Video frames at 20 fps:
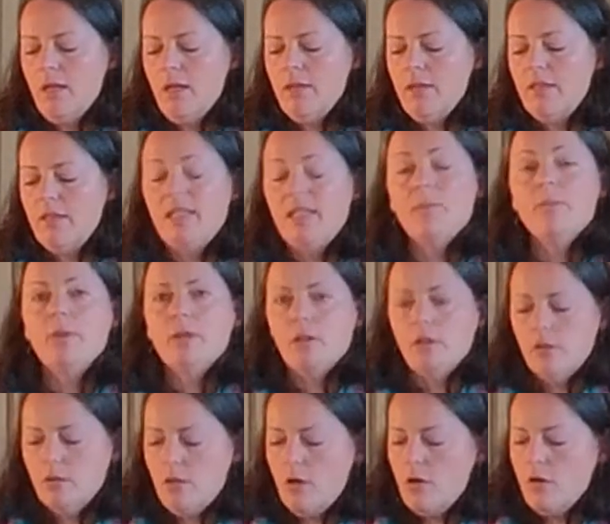The
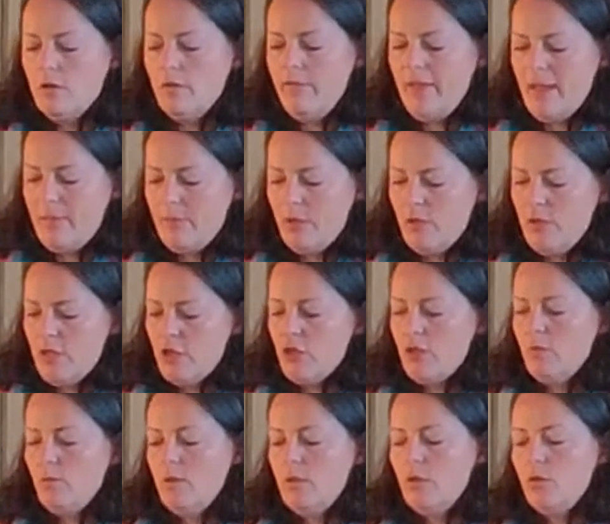typical load of
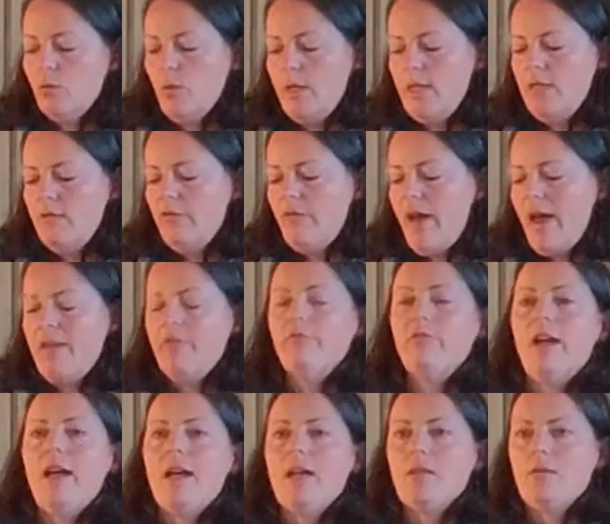ammunition was 25
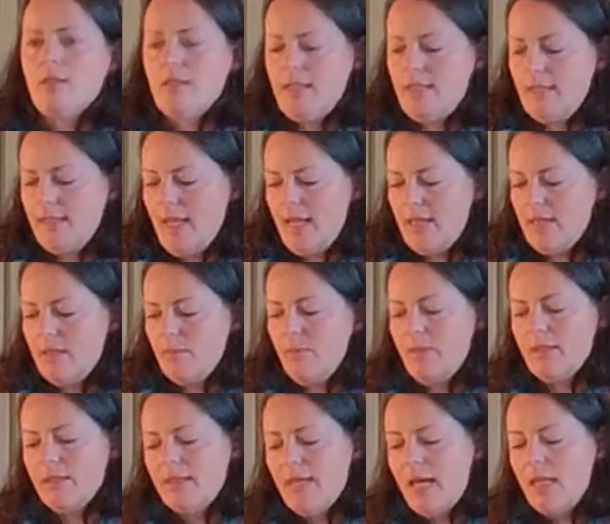rounds, he says,
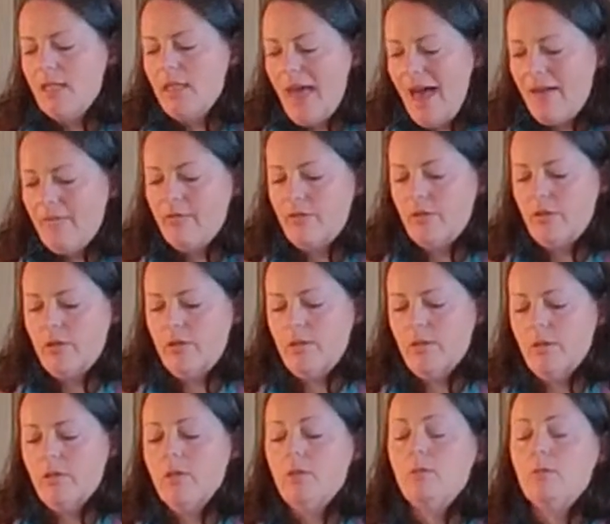but Ted
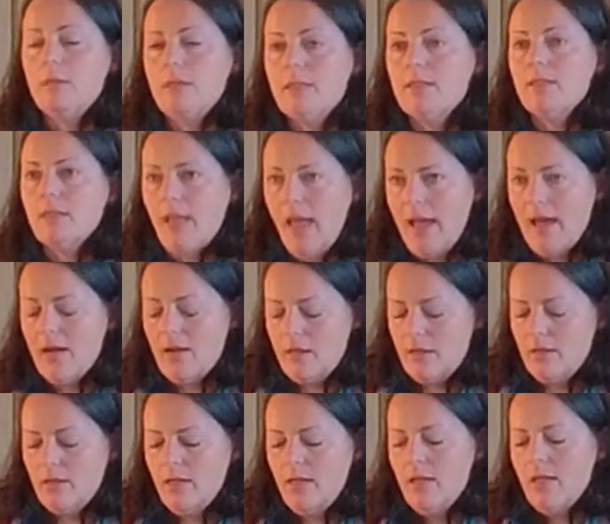Lavender, who was
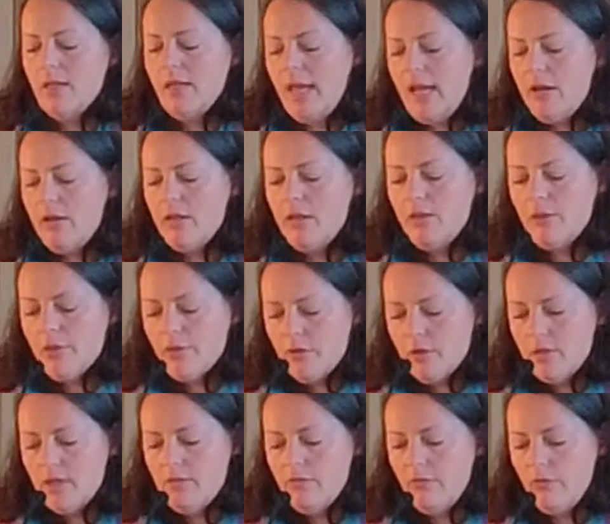scared, carried
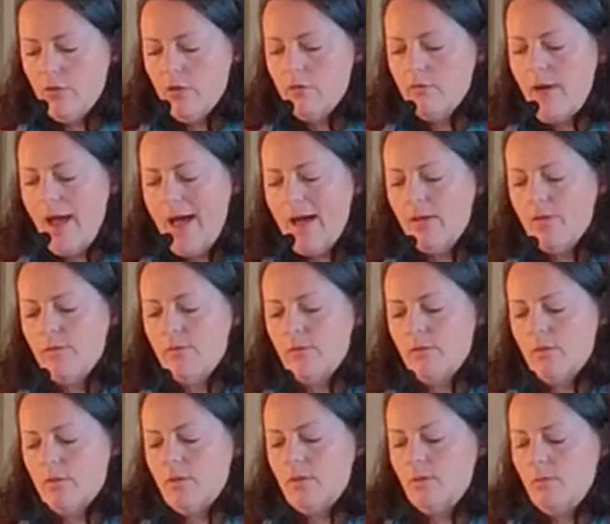34
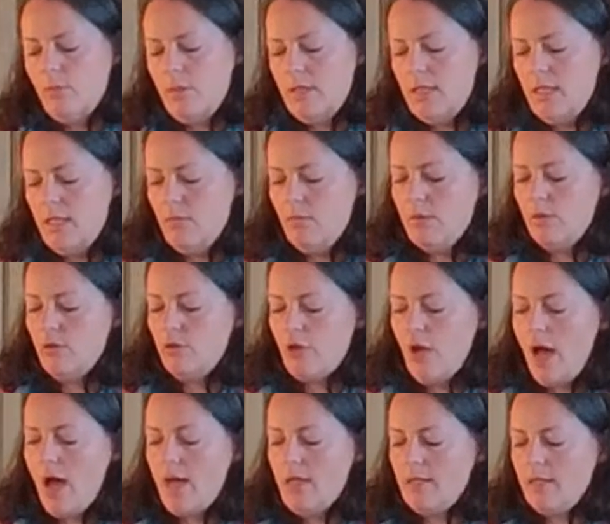rounds when he was
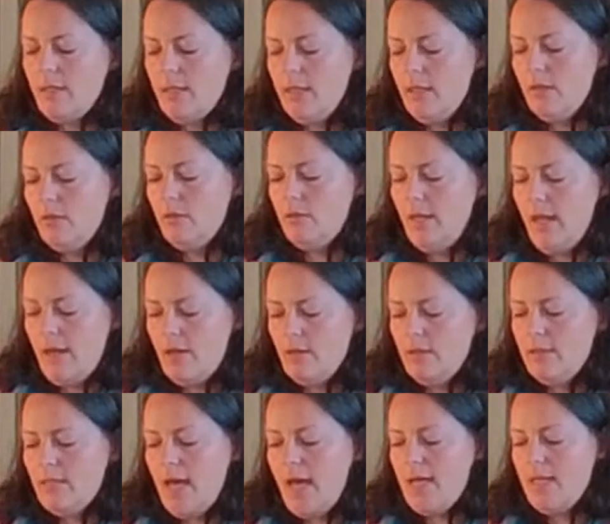shot and killed
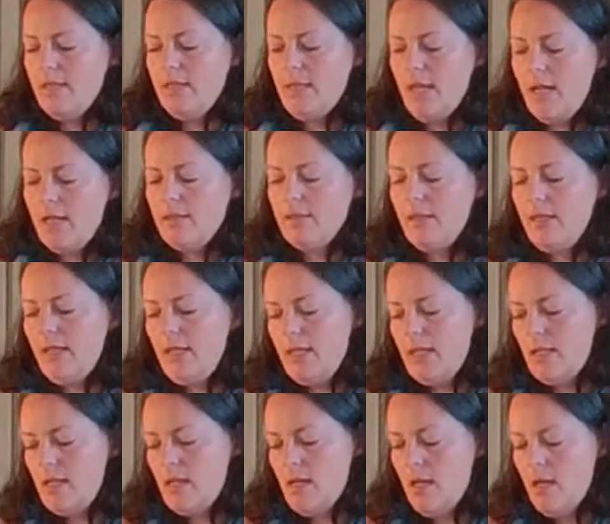outside Tanqui.